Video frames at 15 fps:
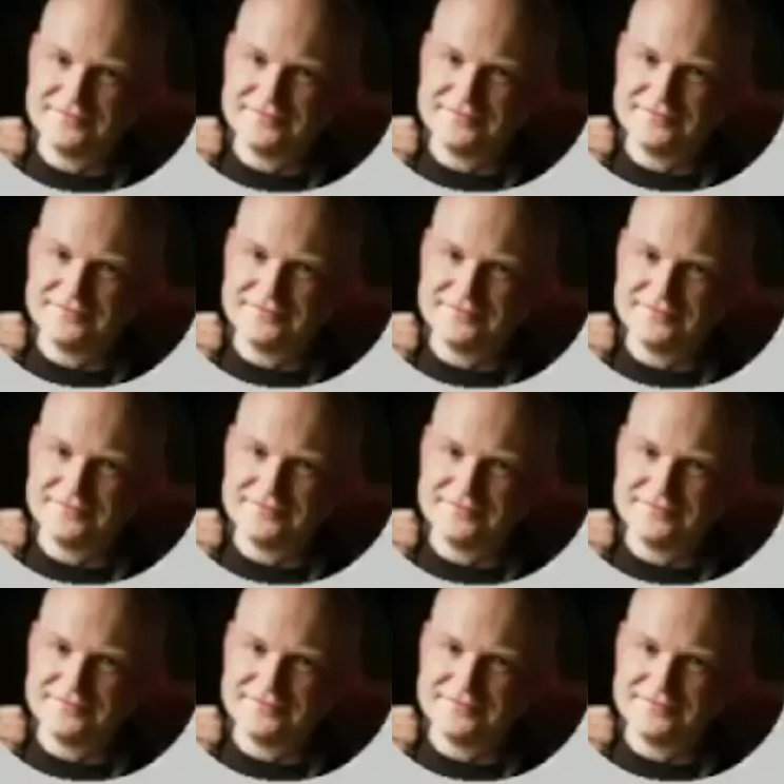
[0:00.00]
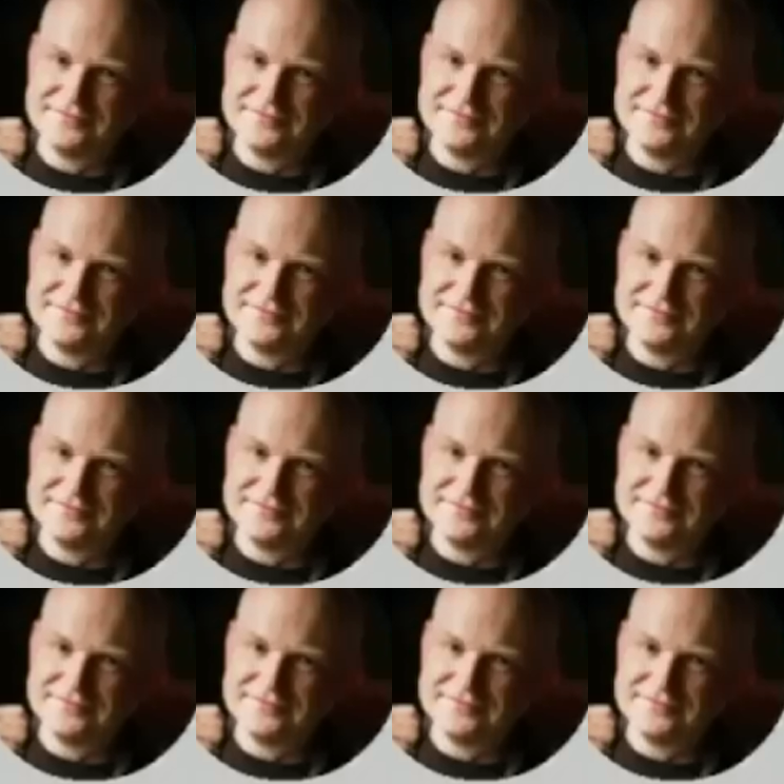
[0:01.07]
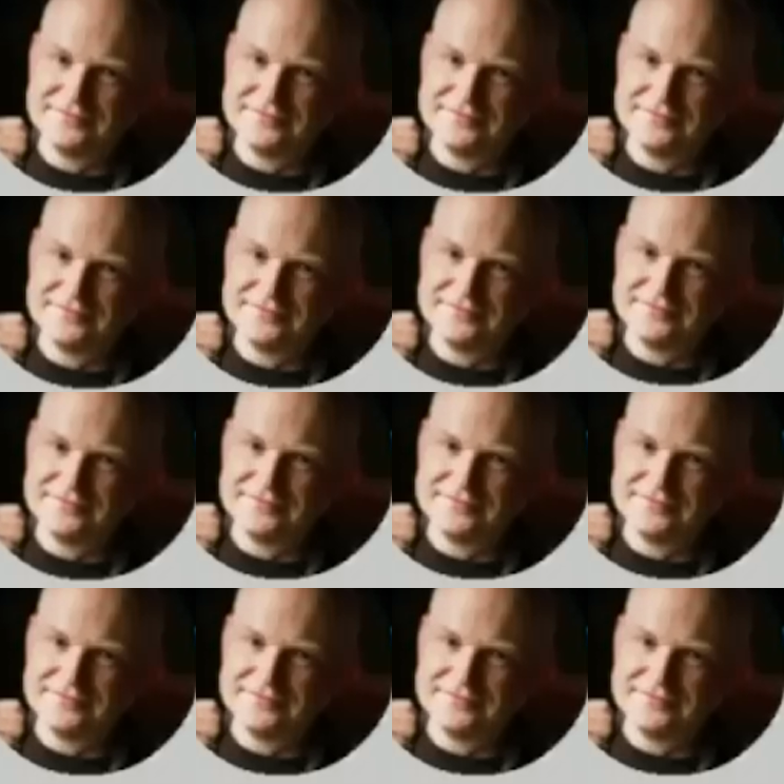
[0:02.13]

[no speech]